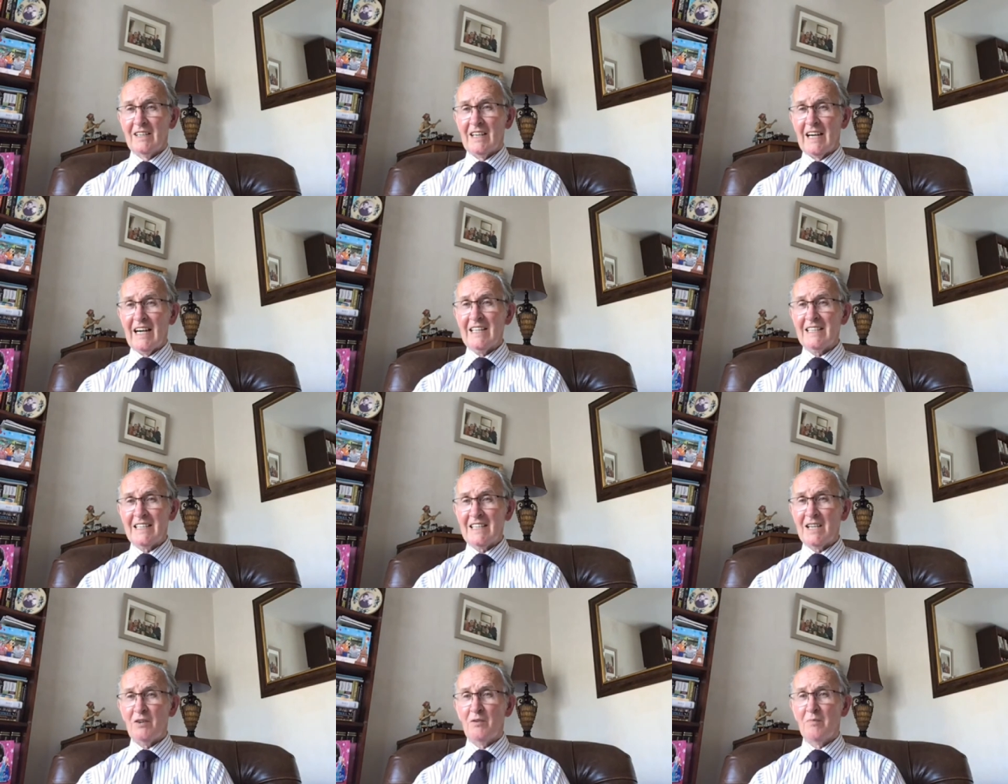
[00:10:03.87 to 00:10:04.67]
I
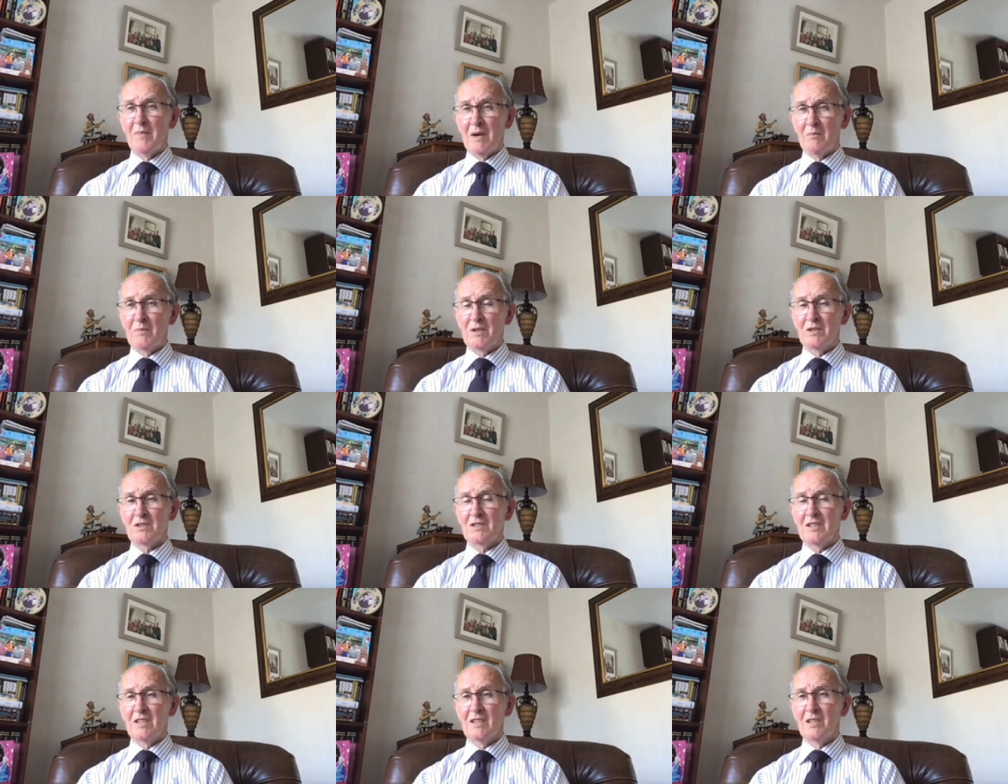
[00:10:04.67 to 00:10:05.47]
think he
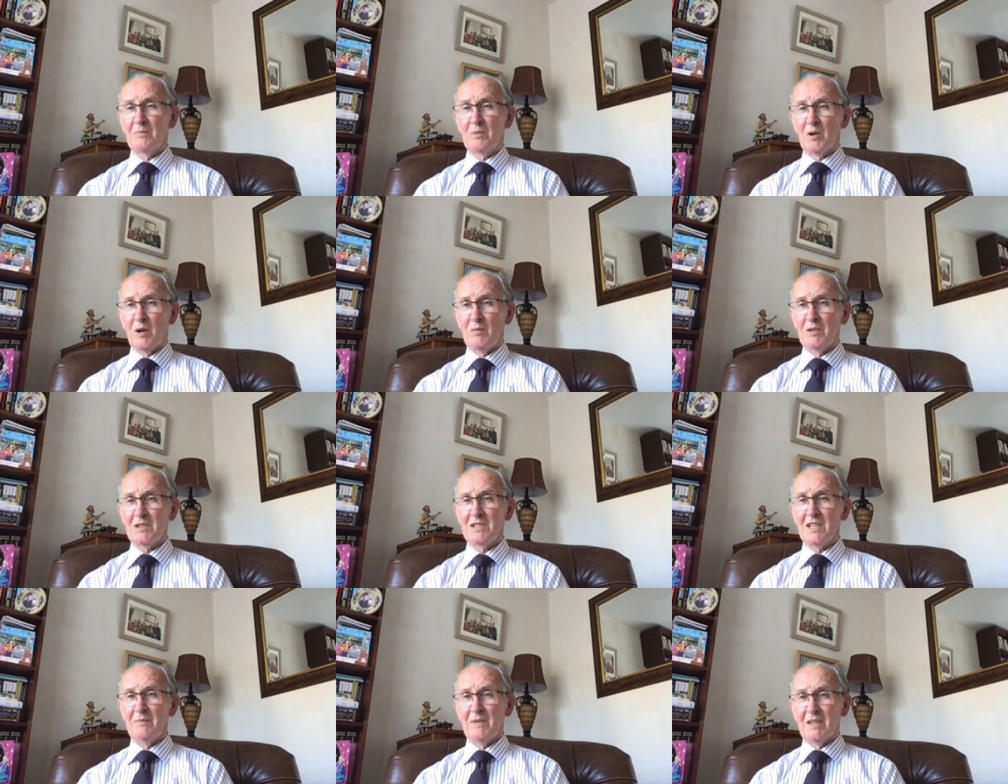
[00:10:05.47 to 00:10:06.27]
remembers the promise
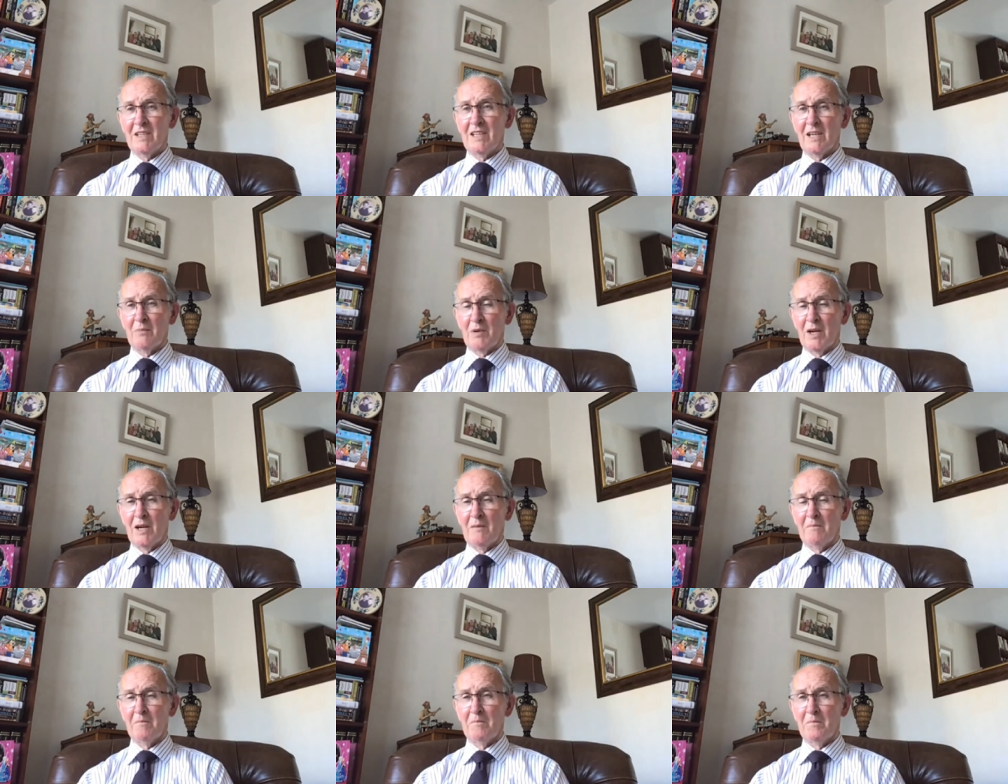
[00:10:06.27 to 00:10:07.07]
he made to
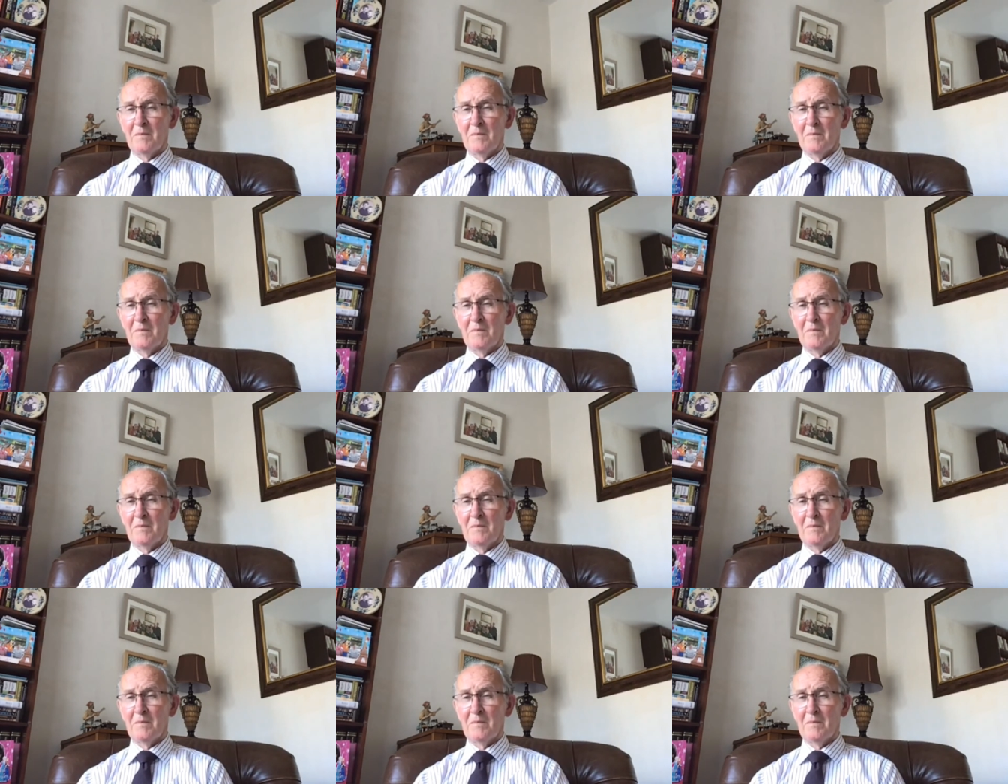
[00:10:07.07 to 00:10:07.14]
Abraham.